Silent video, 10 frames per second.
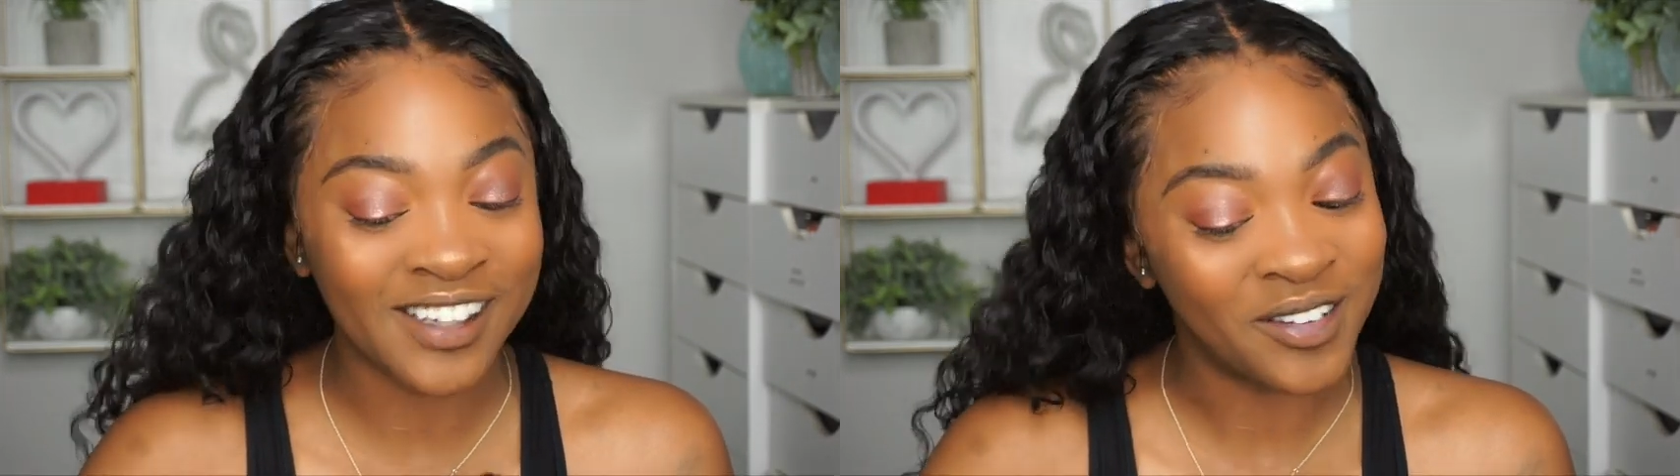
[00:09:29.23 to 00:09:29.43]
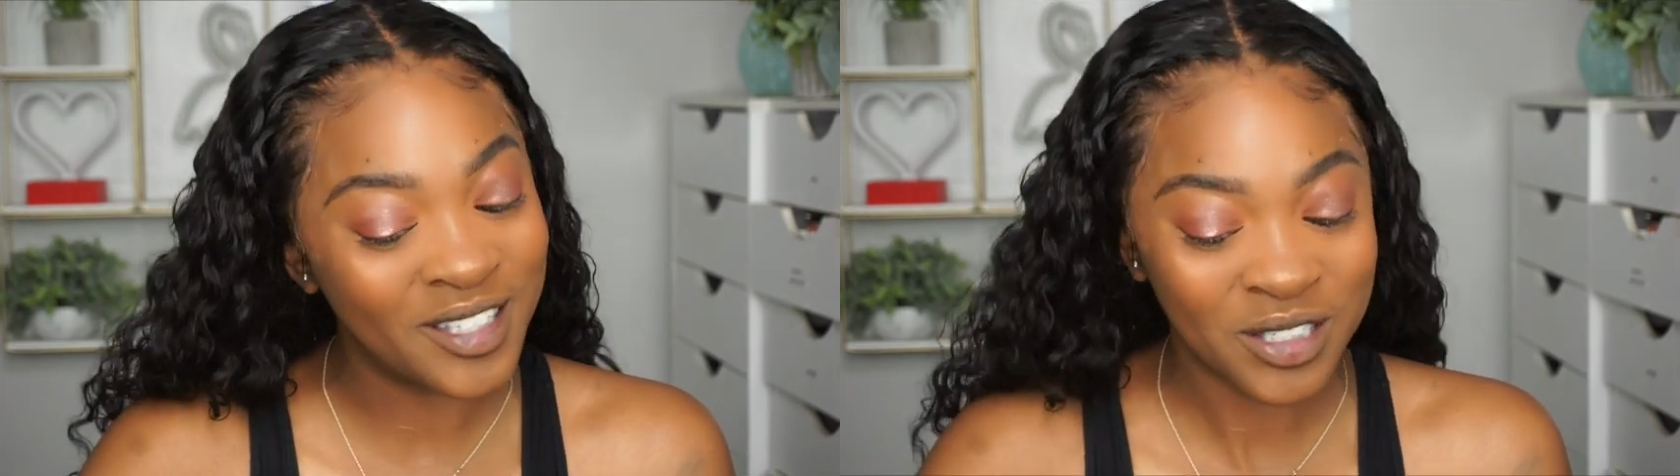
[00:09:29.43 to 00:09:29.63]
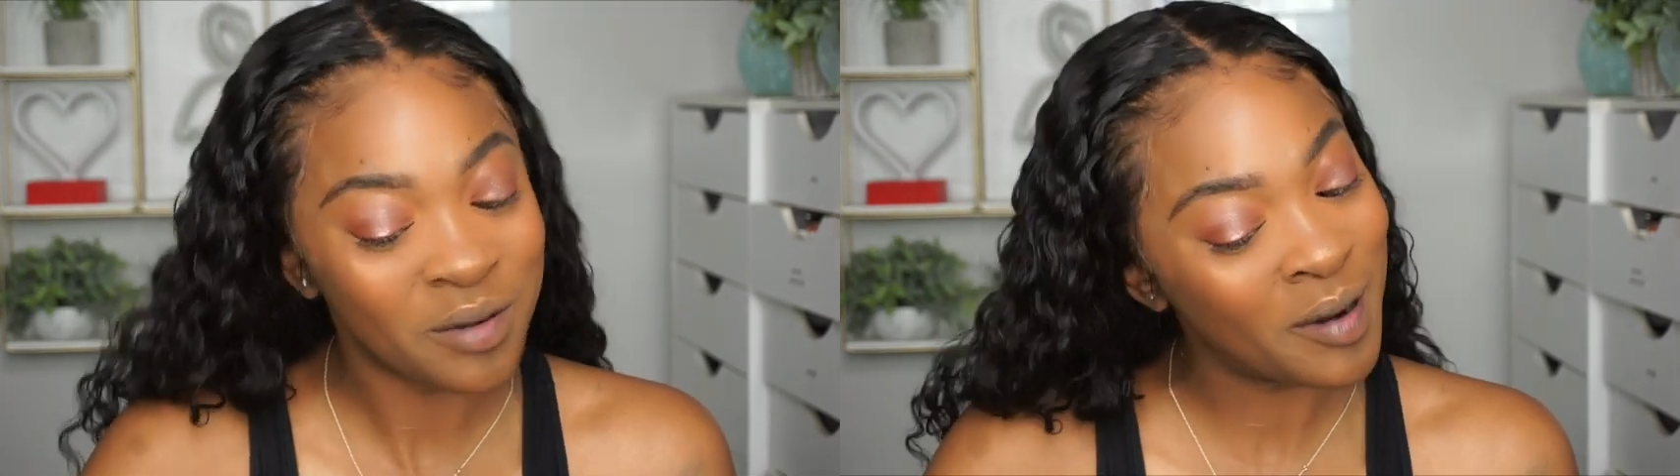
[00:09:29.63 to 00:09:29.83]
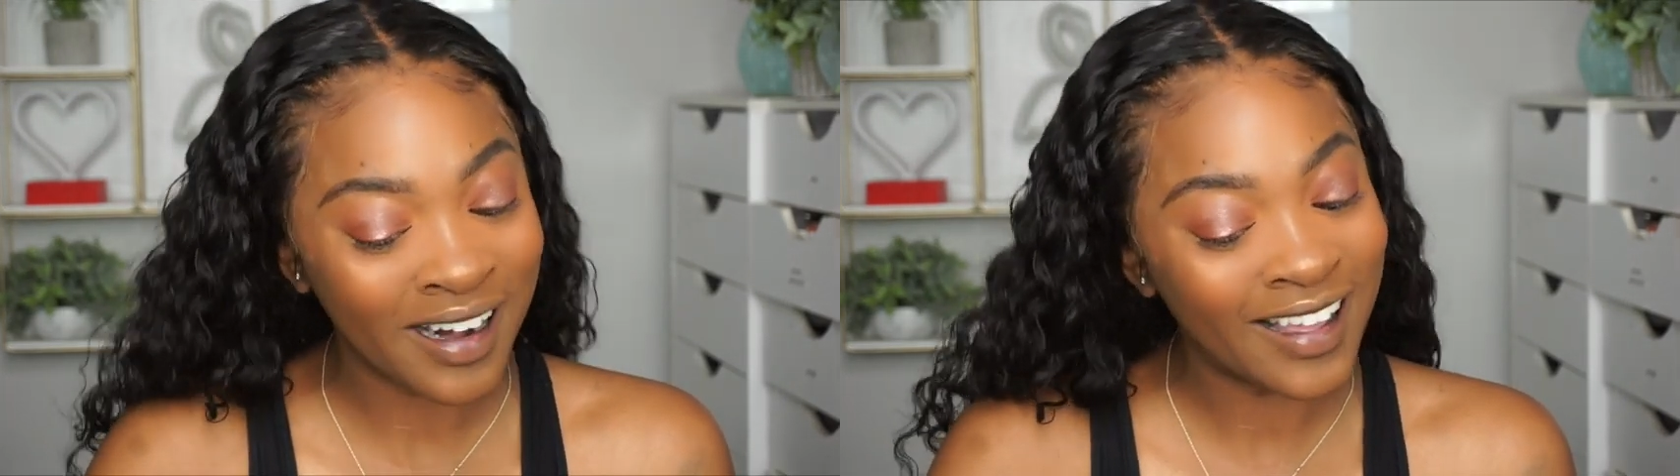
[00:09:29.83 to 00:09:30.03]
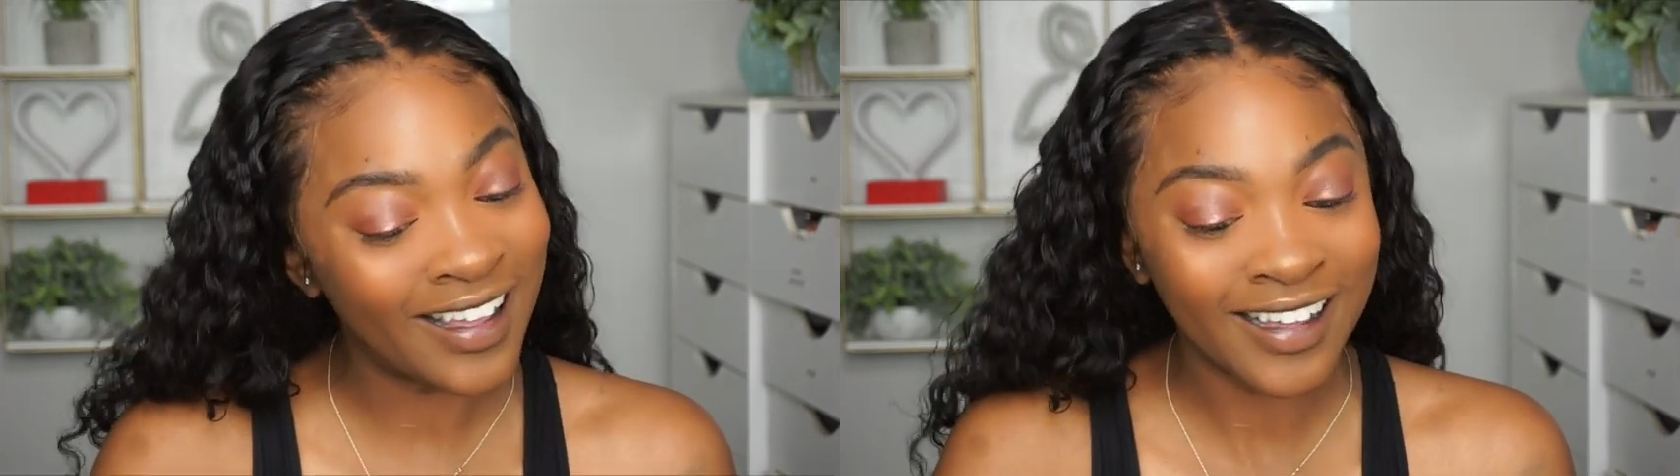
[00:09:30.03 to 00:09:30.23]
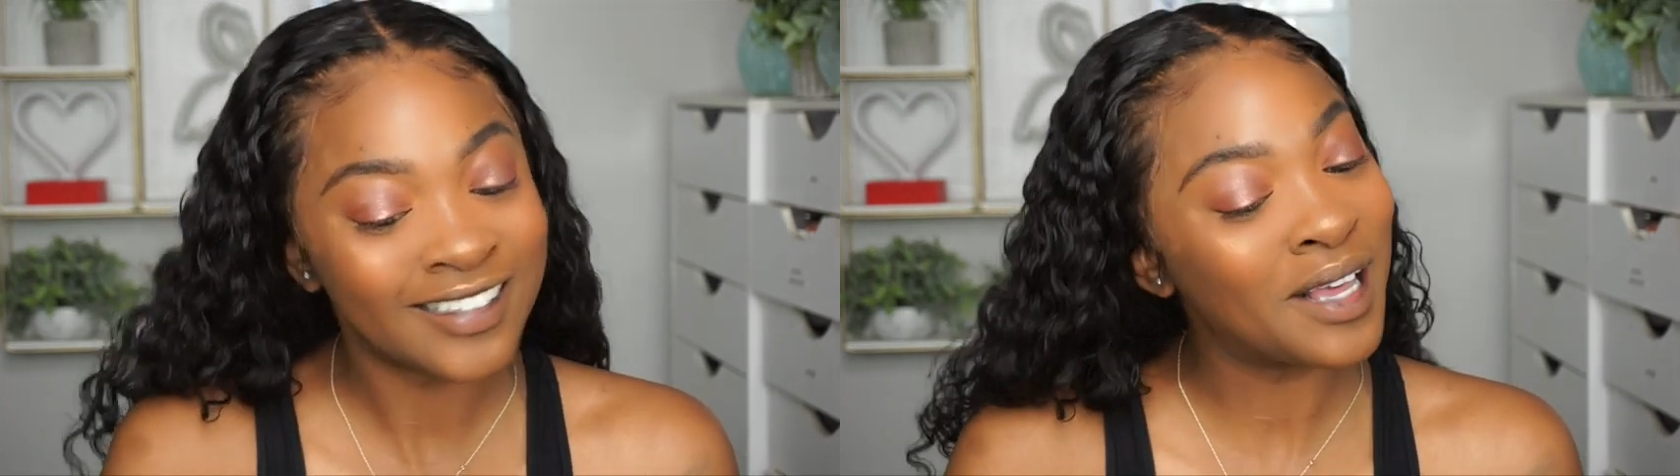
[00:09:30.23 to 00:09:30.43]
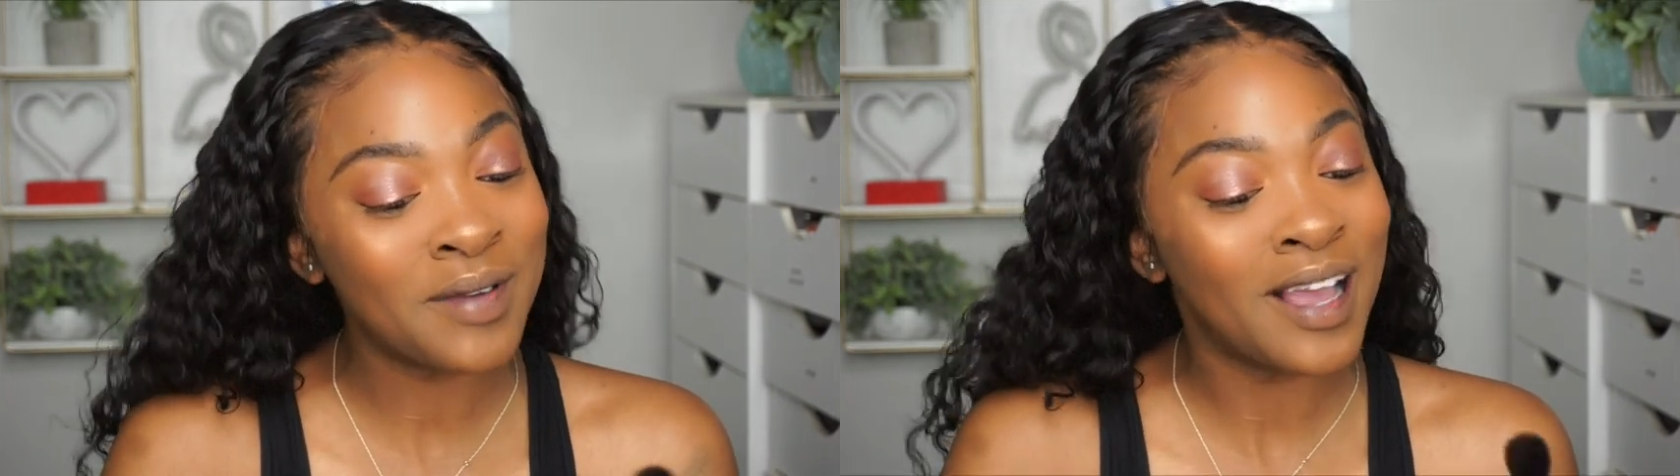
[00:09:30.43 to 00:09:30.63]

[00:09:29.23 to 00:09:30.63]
always use your products.